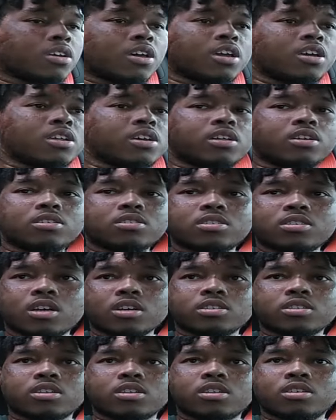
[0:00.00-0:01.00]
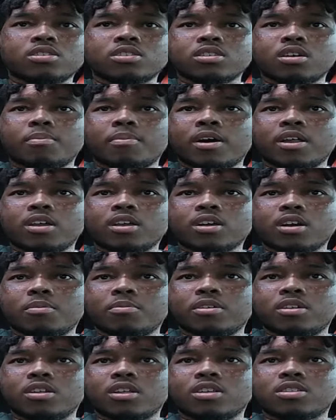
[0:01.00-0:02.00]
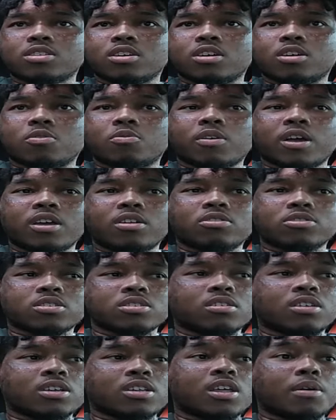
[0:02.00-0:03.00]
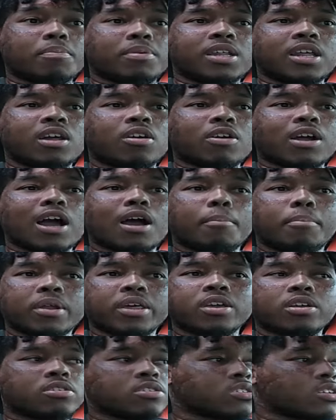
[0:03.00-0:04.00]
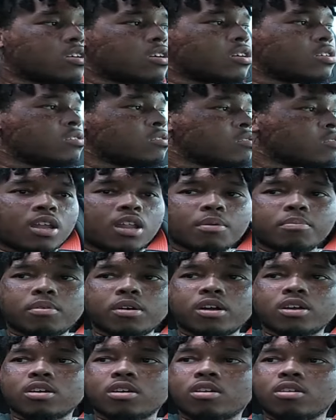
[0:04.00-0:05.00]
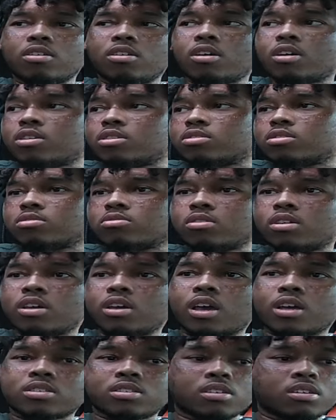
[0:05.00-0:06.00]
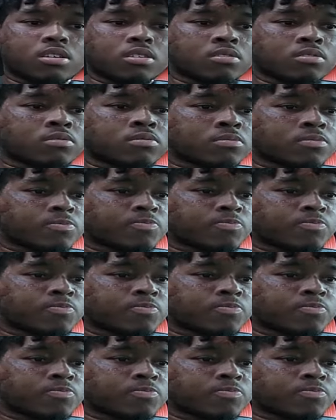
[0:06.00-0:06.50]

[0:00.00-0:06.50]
in an intersection and somebody coming and they turn right or something like that, but they don't got blinkers on. I'm like, bro, you gonna cause a straight accident.